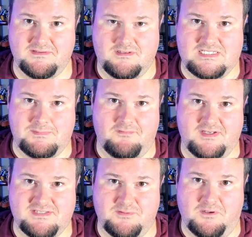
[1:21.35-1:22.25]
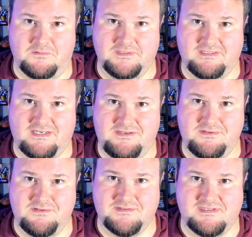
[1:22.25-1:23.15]
Some events will only let you
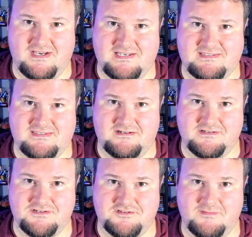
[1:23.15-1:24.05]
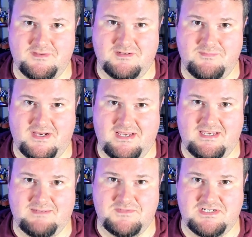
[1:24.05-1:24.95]
use dice that are distributed by
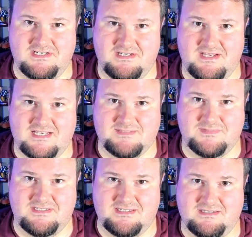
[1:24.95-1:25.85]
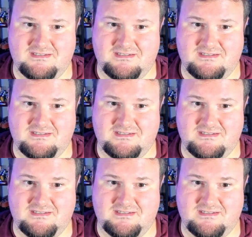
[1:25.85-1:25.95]
AMG and Asmodee,